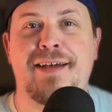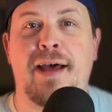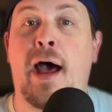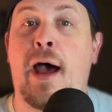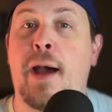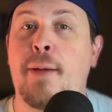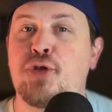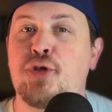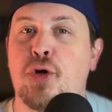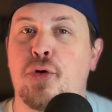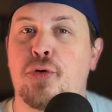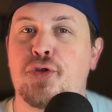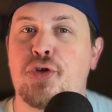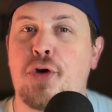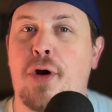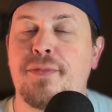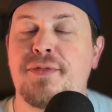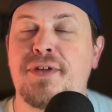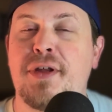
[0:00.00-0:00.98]
I'm Joel
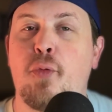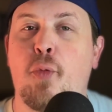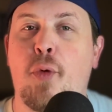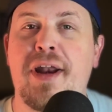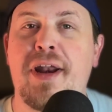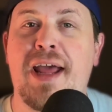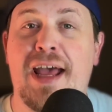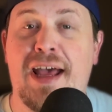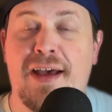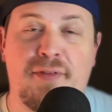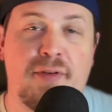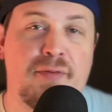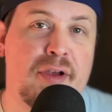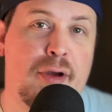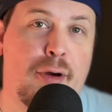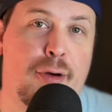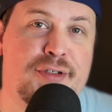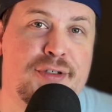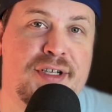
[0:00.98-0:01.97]
Sharpton, one half of the
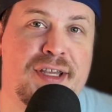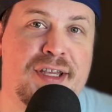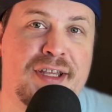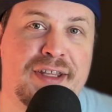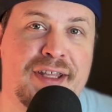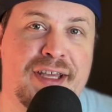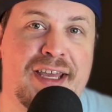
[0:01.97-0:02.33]
Articulate